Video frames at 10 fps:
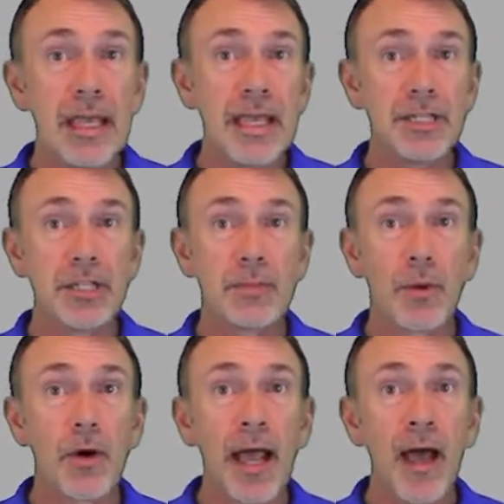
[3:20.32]
inches
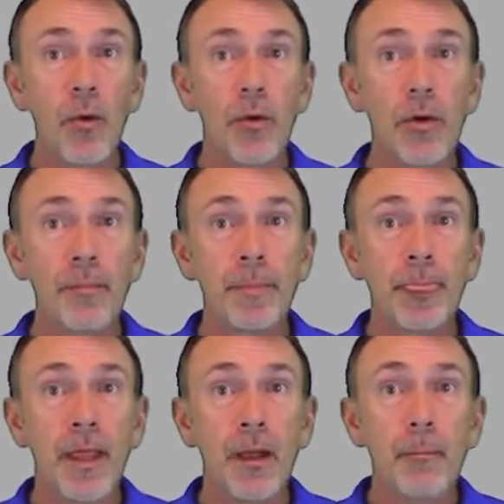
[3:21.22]
per hour
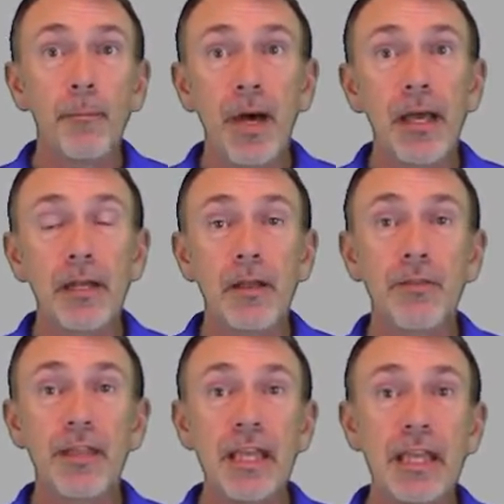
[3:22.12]
but
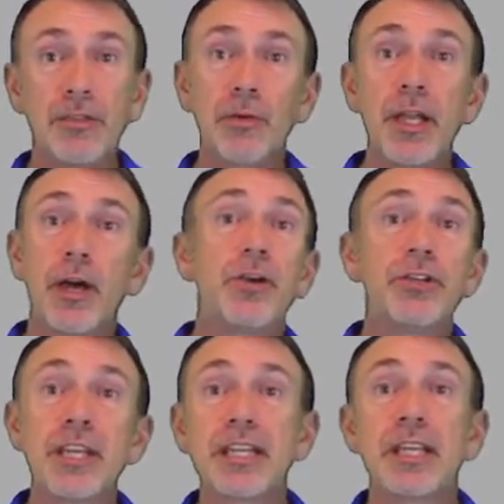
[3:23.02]
the
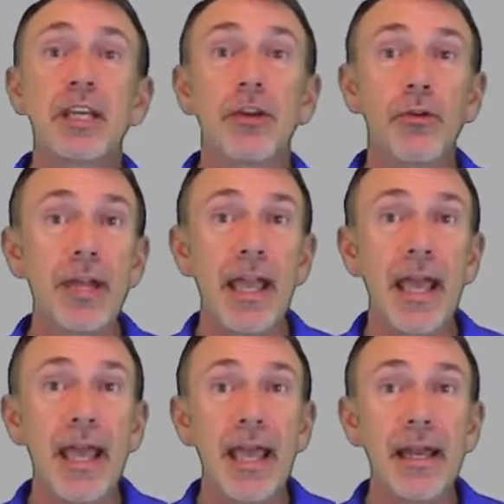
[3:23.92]
360 degree
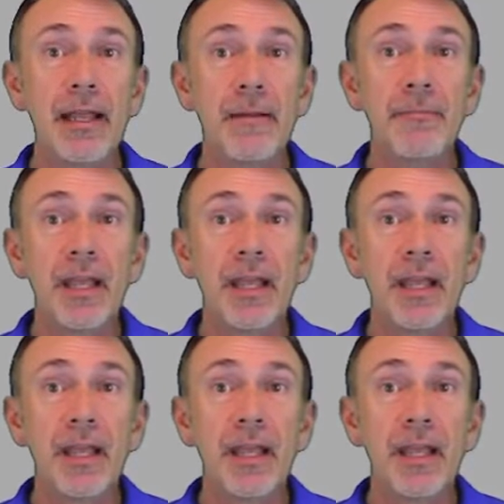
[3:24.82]
head